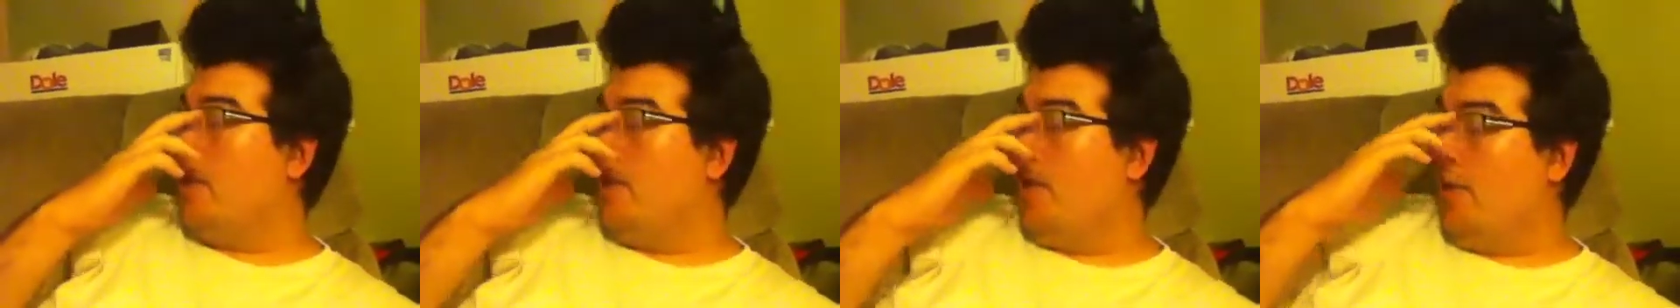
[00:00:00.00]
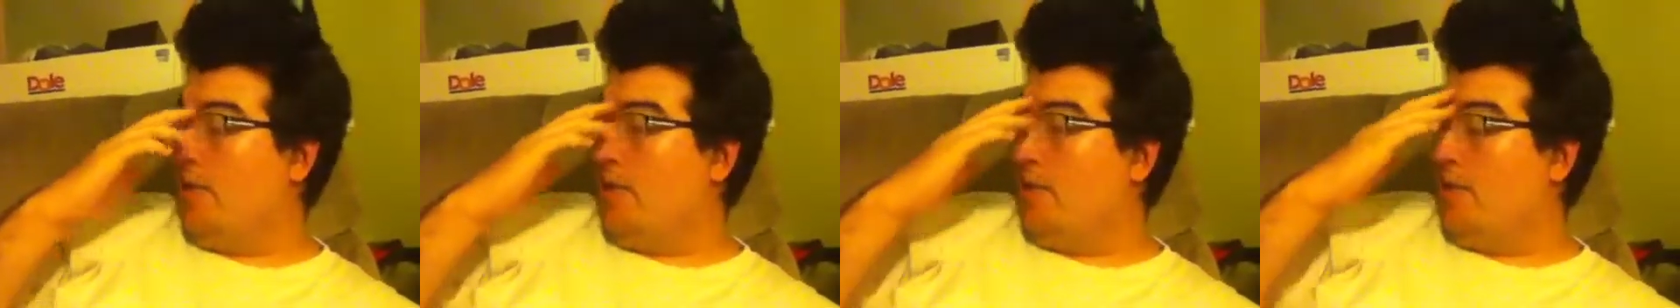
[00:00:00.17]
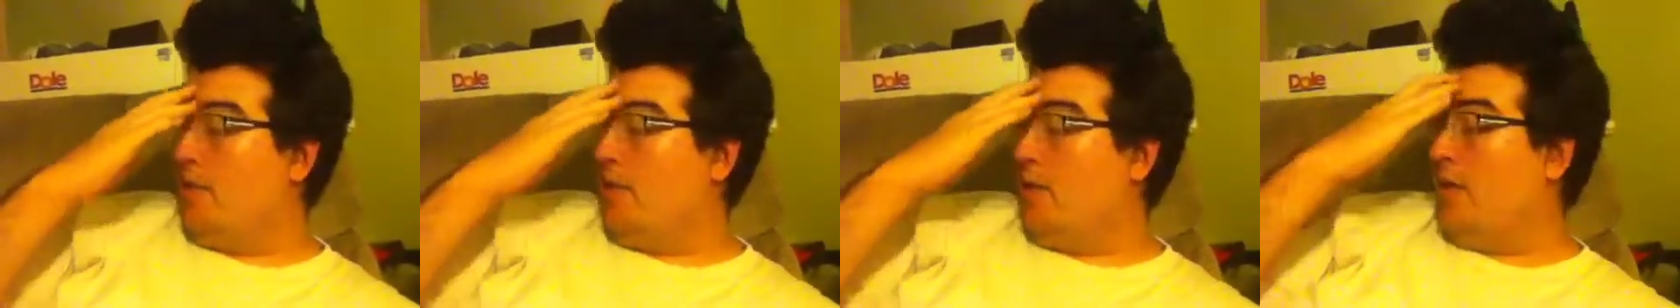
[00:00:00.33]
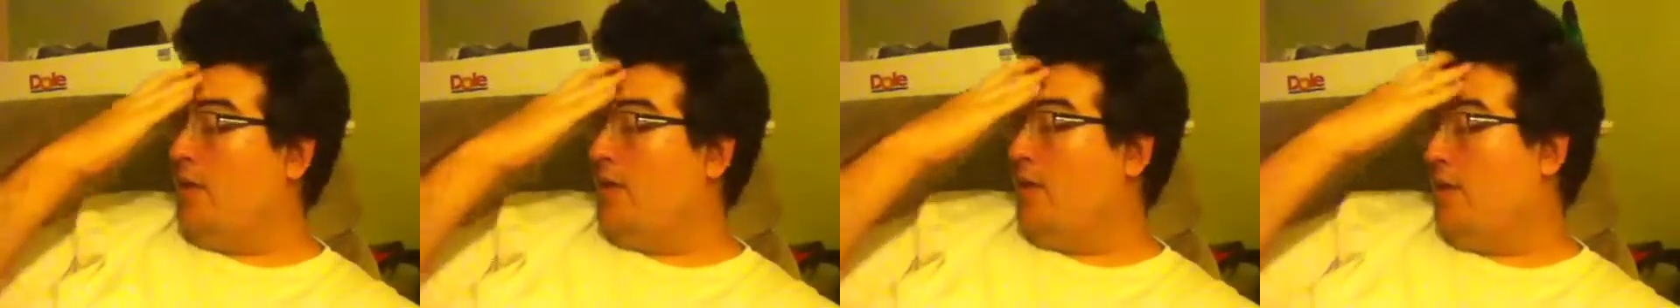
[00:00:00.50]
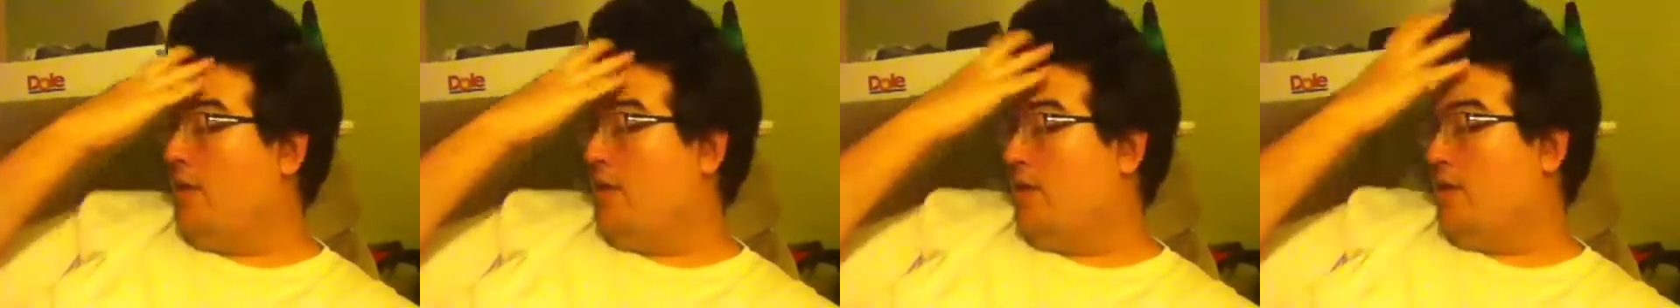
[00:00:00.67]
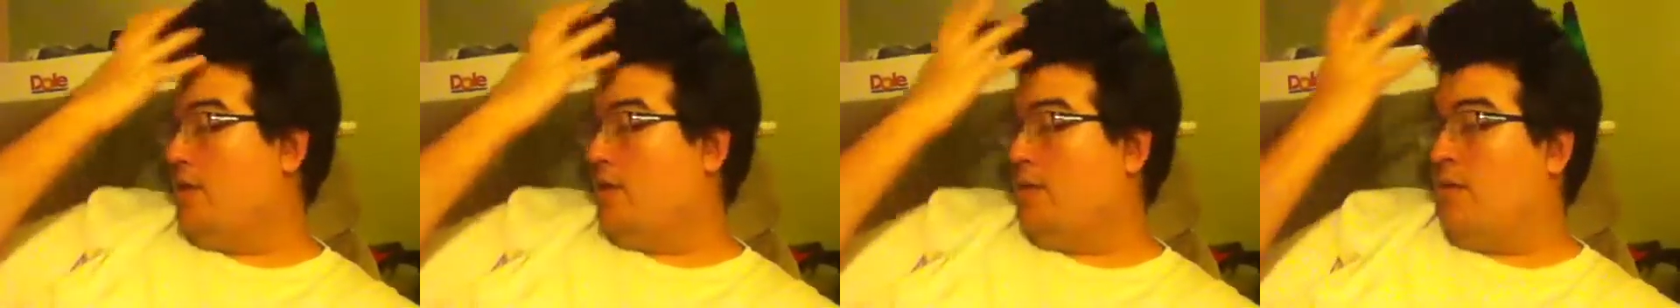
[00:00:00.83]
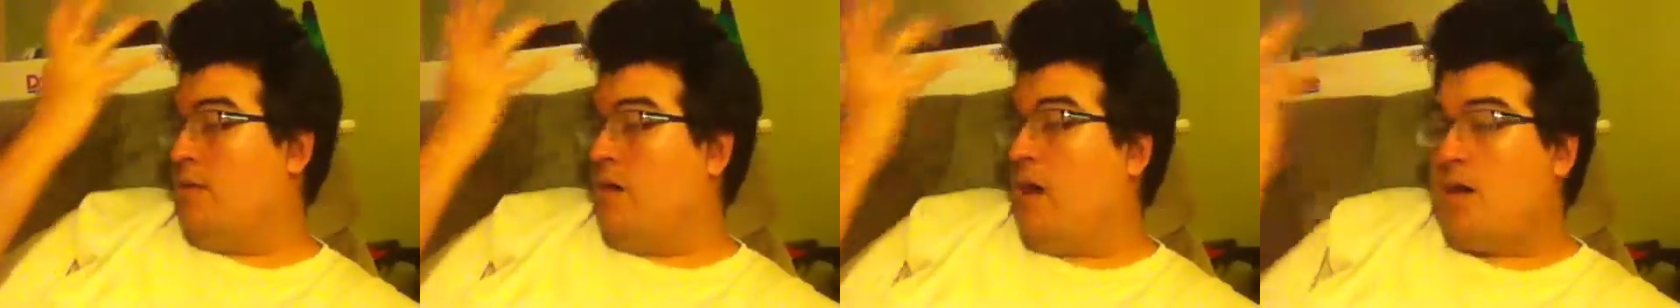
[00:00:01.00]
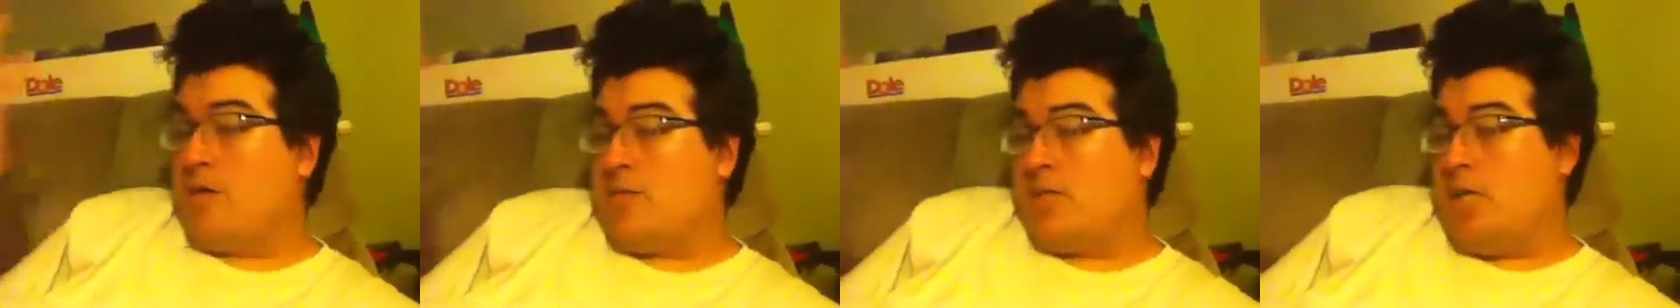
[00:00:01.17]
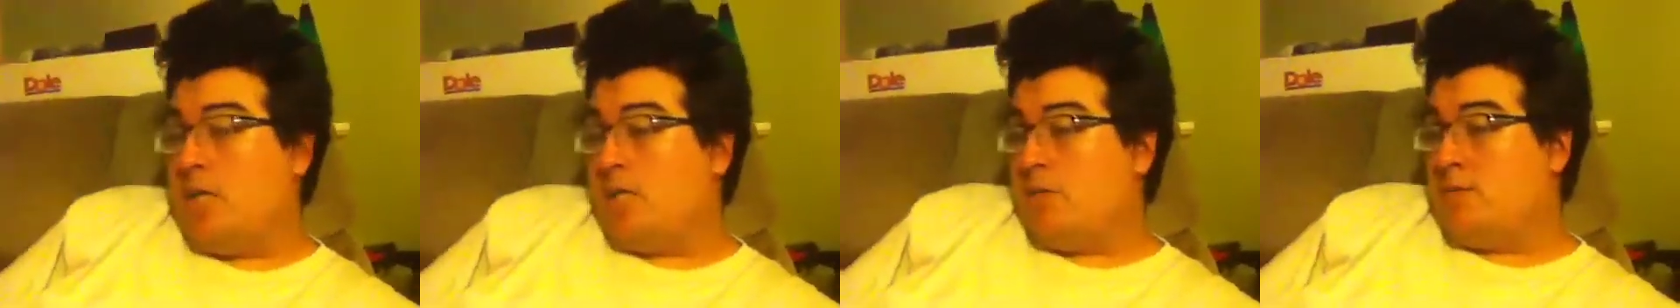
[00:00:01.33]
There are
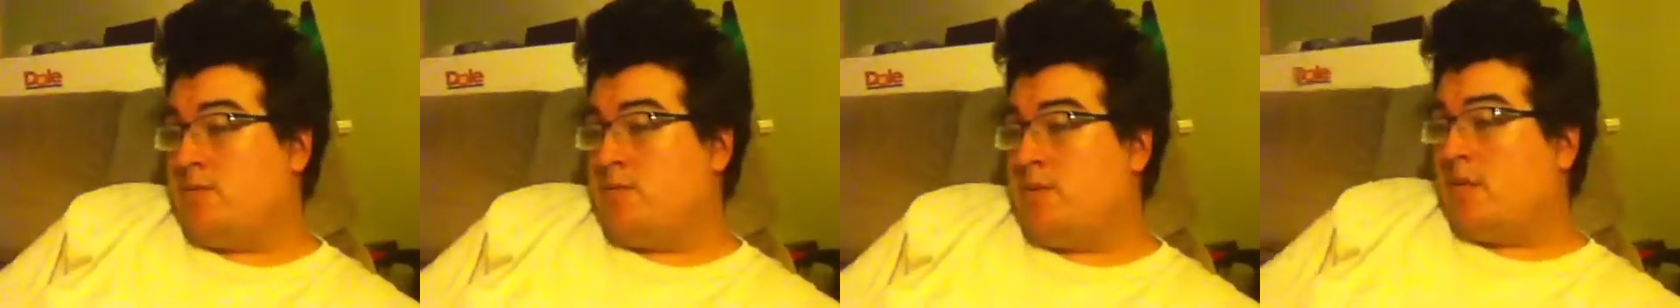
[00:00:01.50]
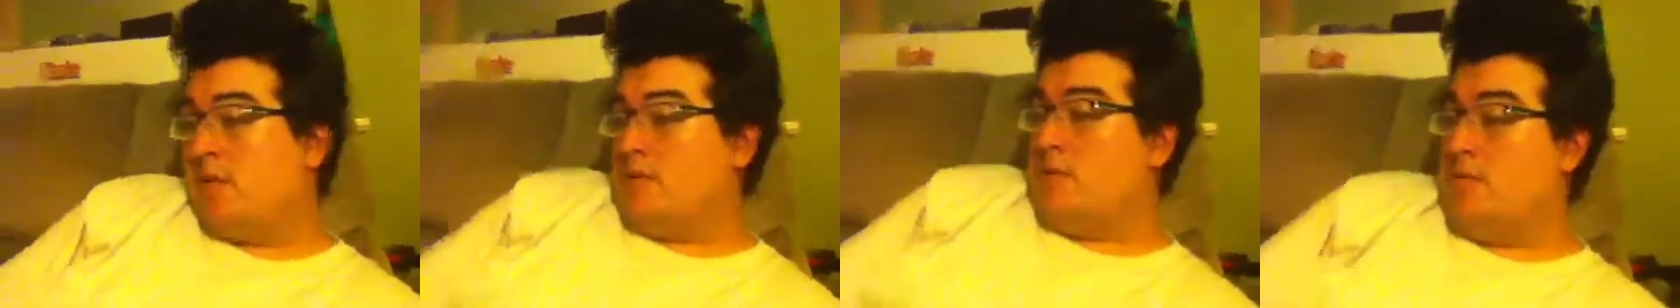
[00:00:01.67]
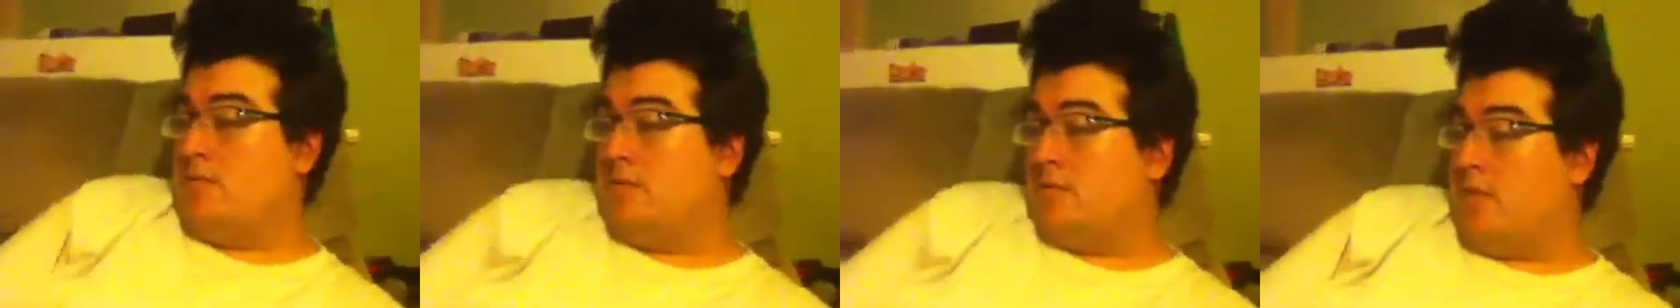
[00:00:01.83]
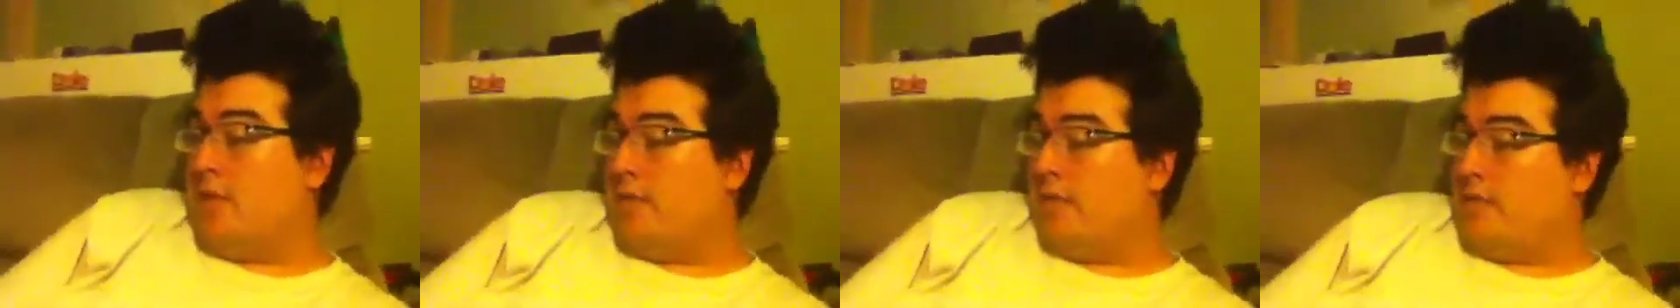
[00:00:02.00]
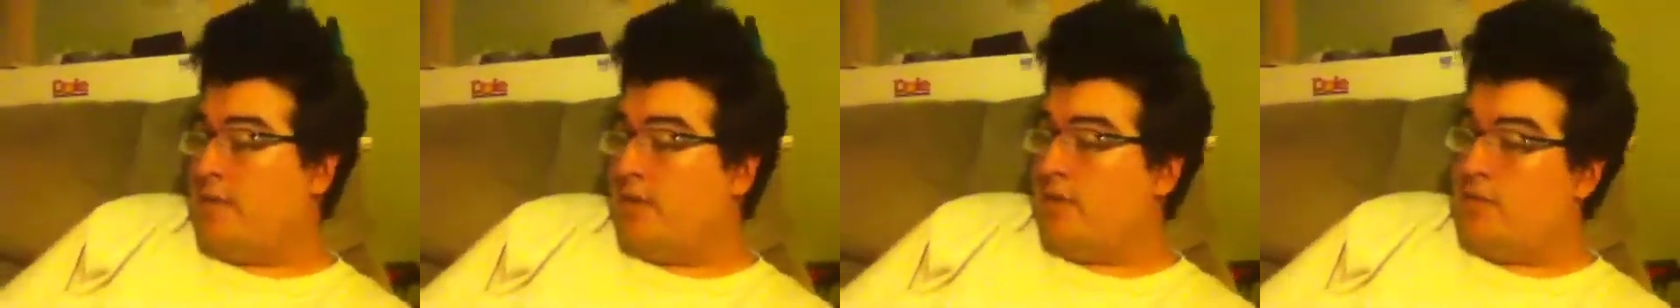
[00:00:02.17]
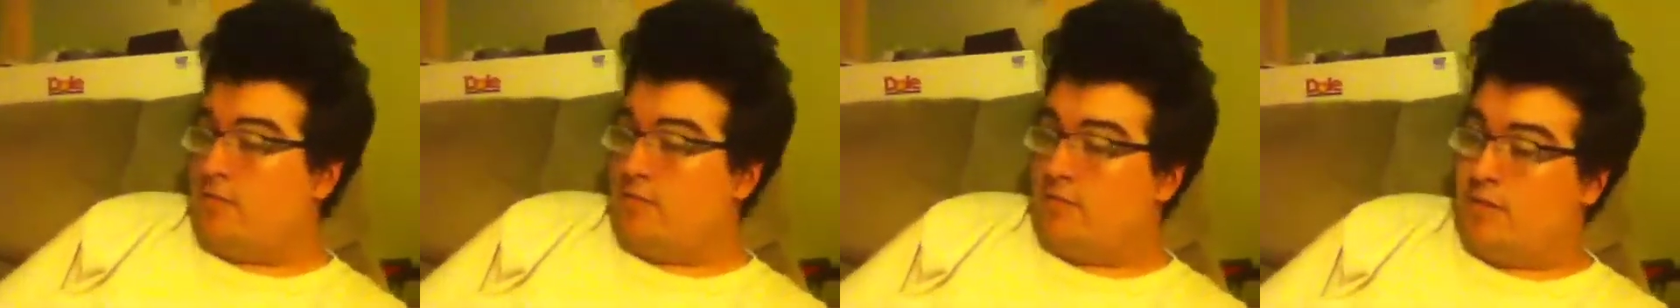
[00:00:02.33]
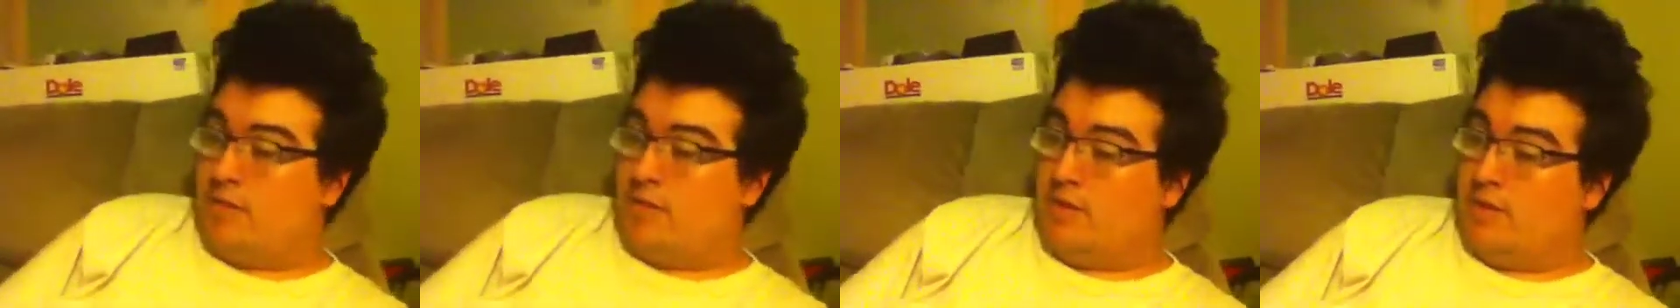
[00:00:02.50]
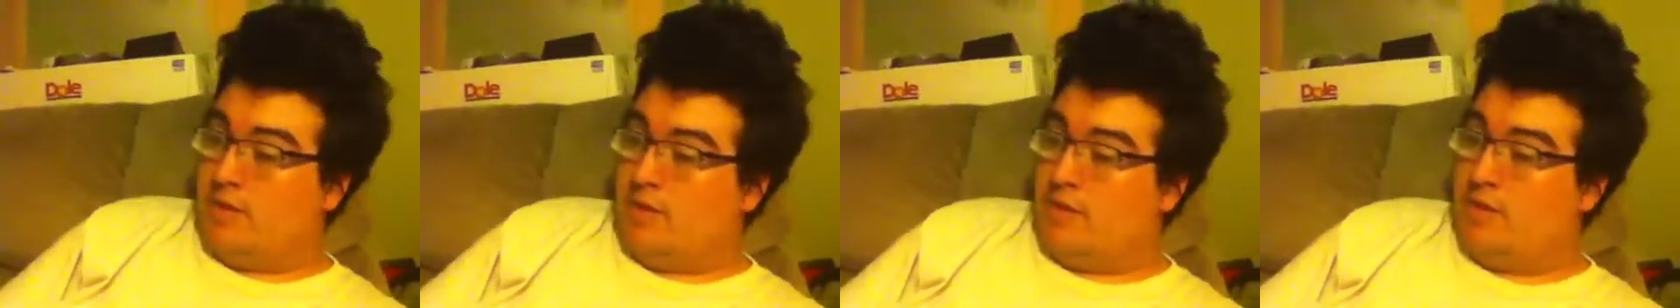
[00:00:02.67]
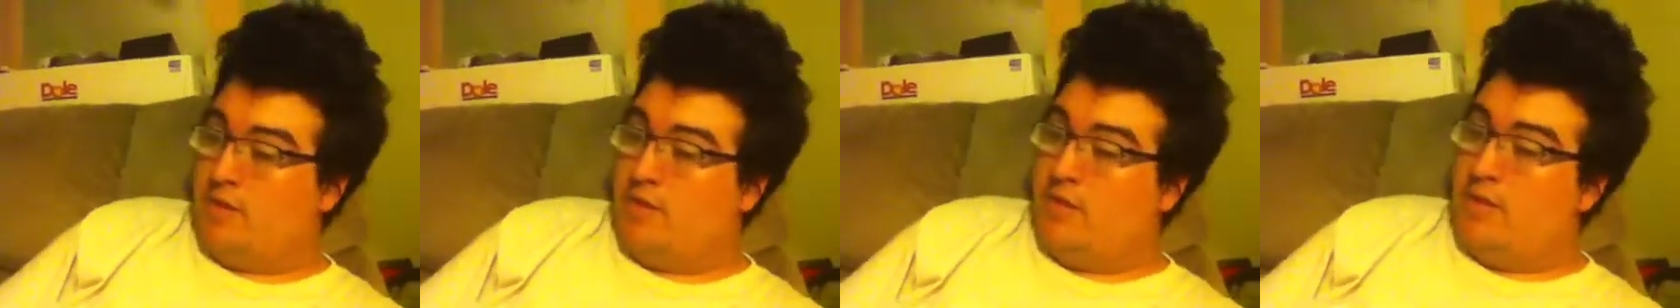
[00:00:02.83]
times where I do doubt that, where